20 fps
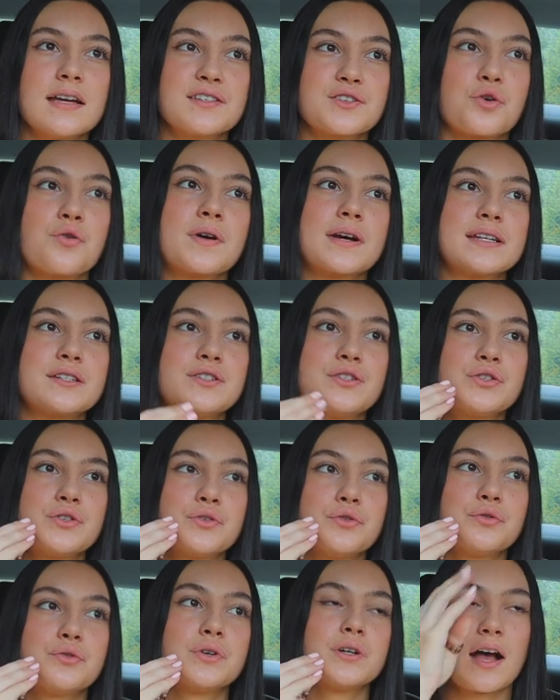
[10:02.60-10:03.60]
is going
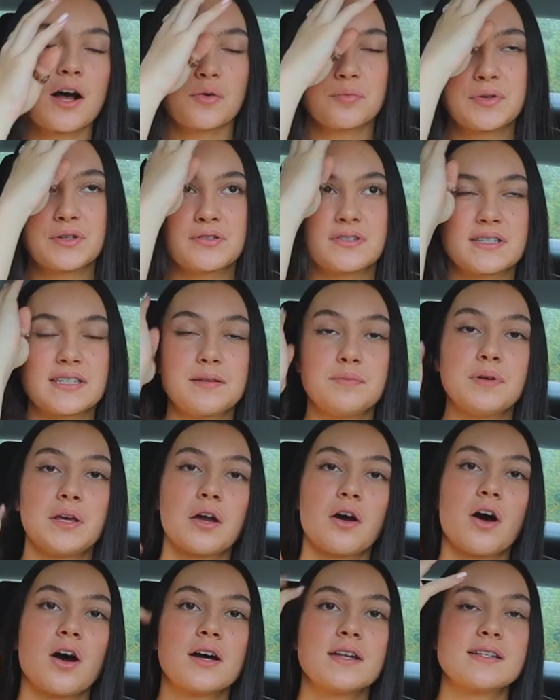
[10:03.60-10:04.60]
to help you see
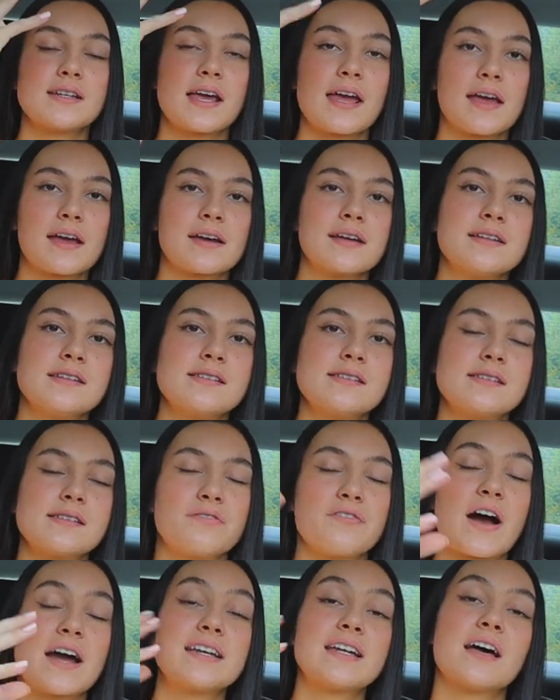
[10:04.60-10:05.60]
beyond and
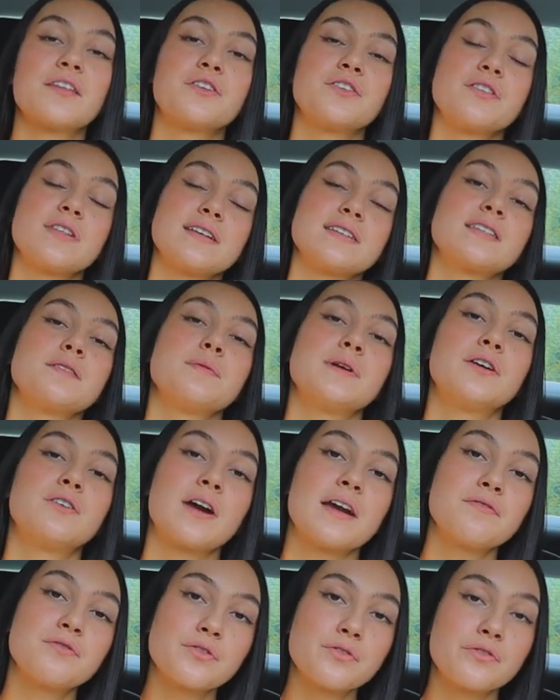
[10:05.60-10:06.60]
find other things to be
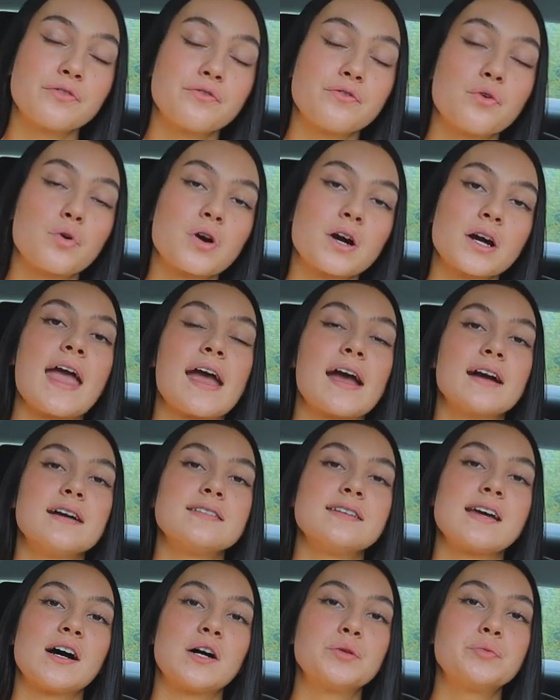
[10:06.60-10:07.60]
grateful for
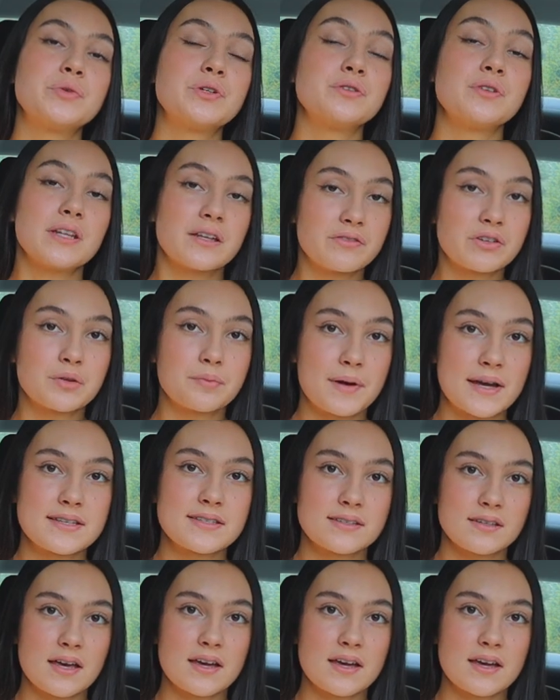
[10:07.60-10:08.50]
and help you live your best